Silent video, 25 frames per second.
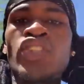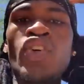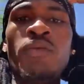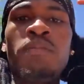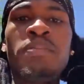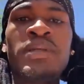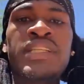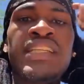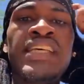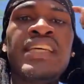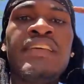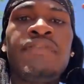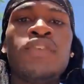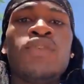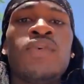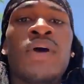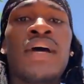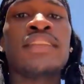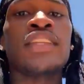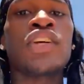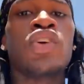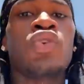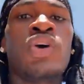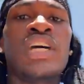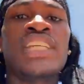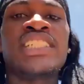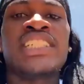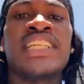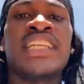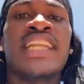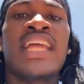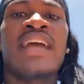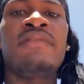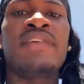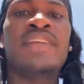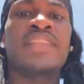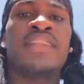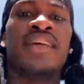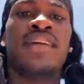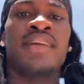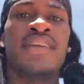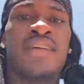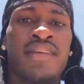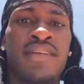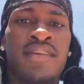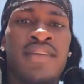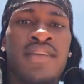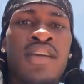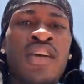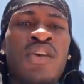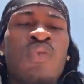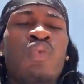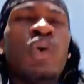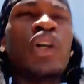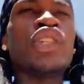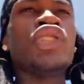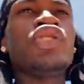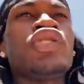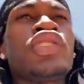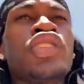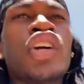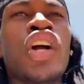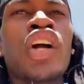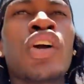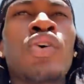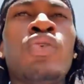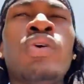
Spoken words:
your belief. You have to question everything. Once you start